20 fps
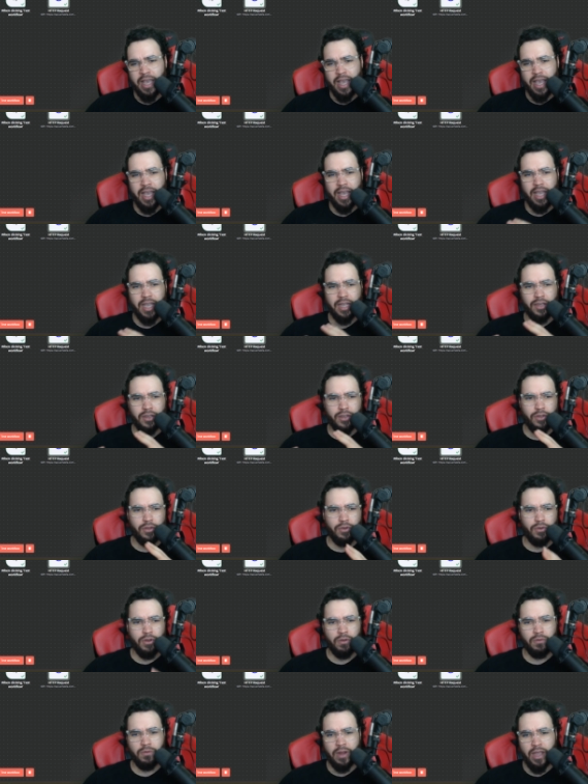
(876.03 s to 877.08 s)
and you
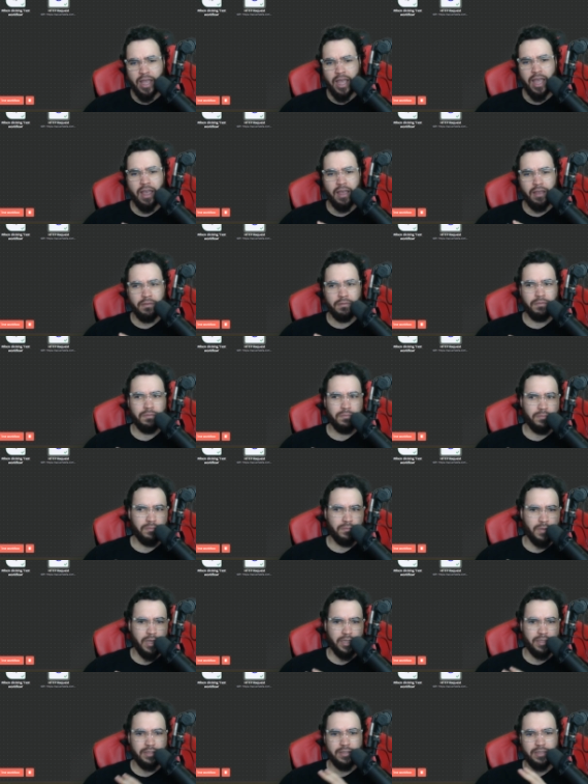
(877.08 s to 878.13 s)
don't have
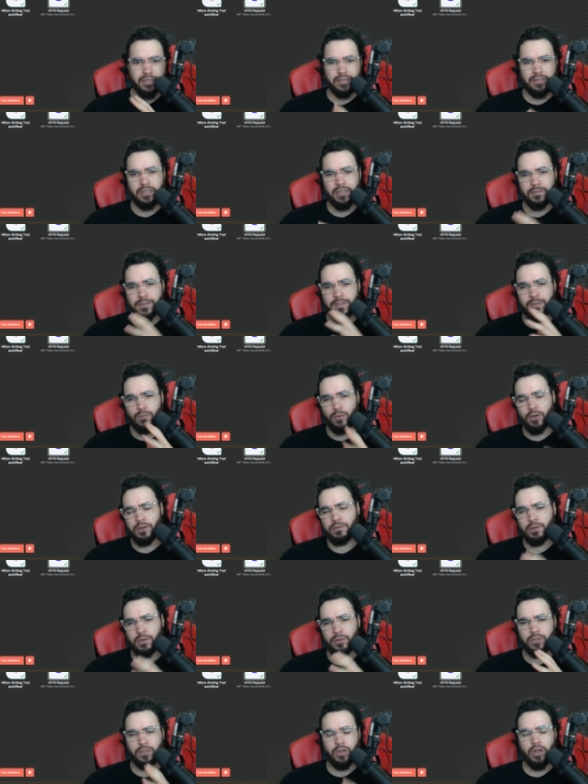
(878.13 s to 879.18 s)
like systems and
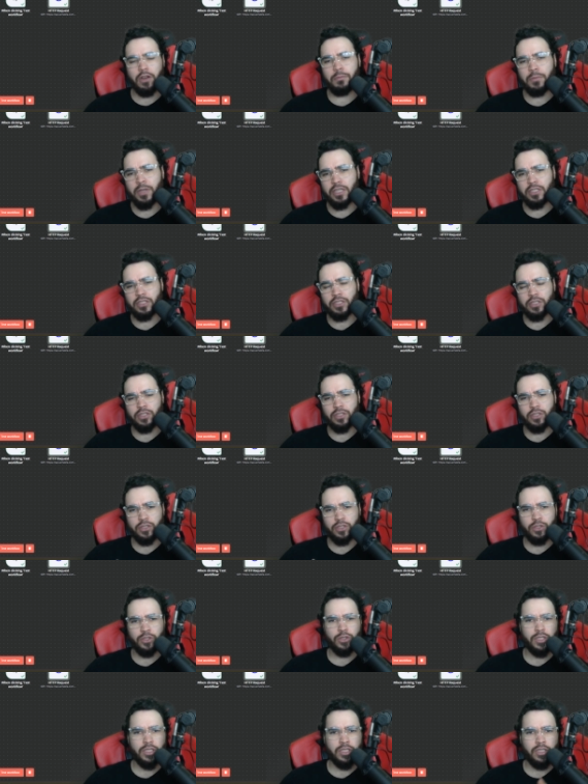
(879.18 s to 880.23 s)
workflows and automations,
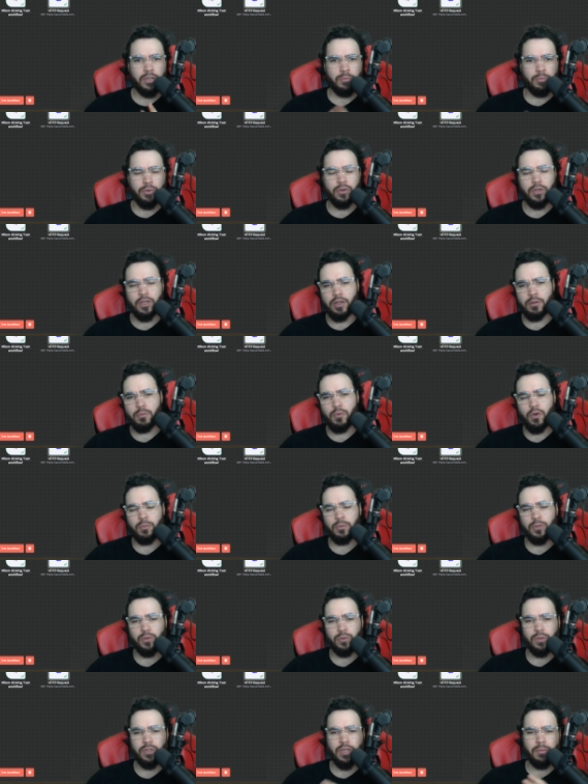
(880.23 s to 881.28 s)
nurturing them, booking
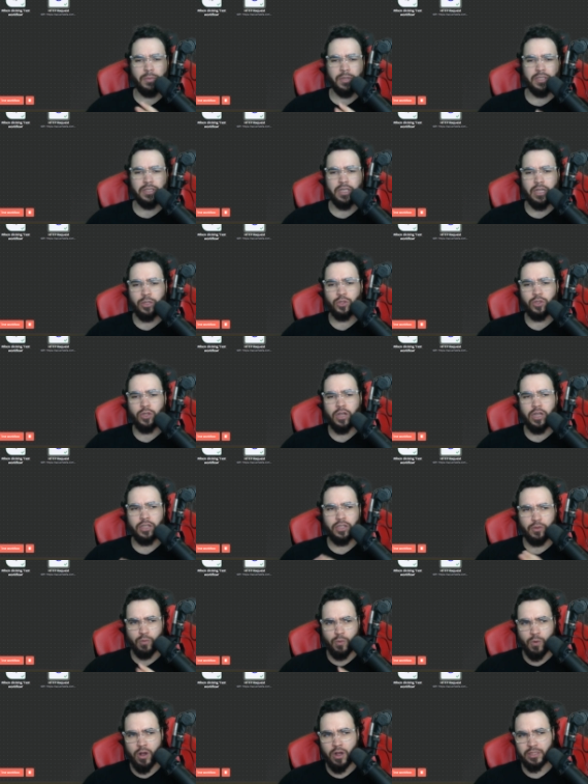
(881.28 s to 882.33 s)
appointments with them, et cetera, and
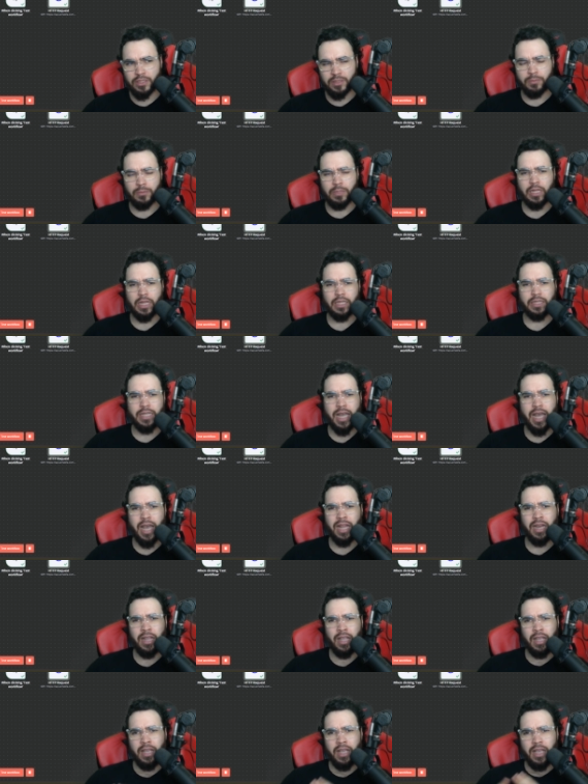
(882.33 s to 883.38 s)
you want something like that,
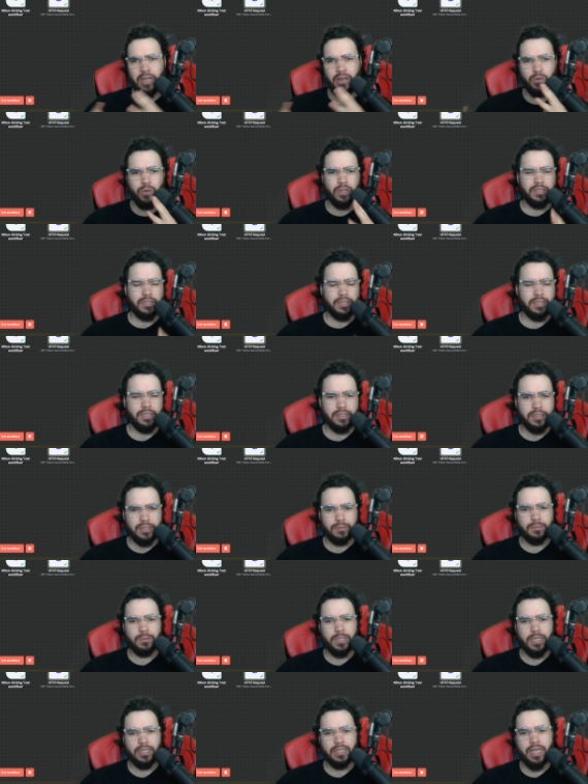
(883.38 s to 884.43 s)
you want
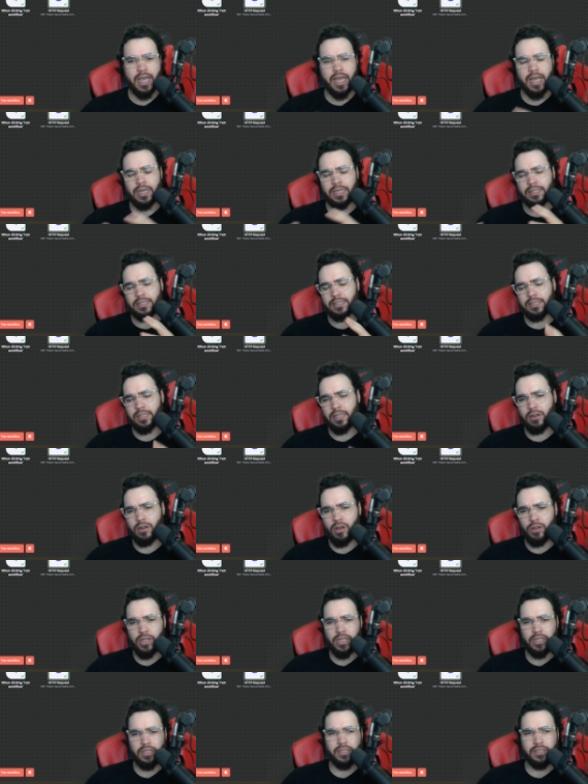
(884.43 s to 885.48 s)
systems like that and, and all
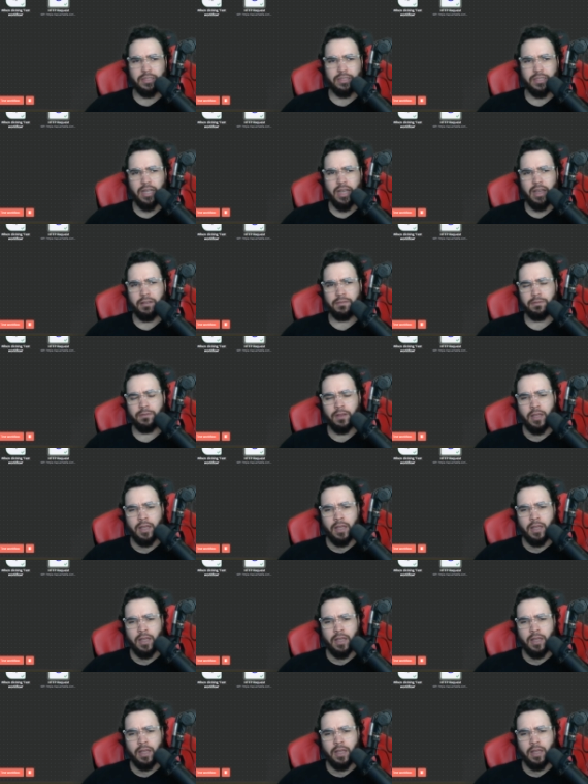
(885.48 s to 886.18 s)
that good stuff,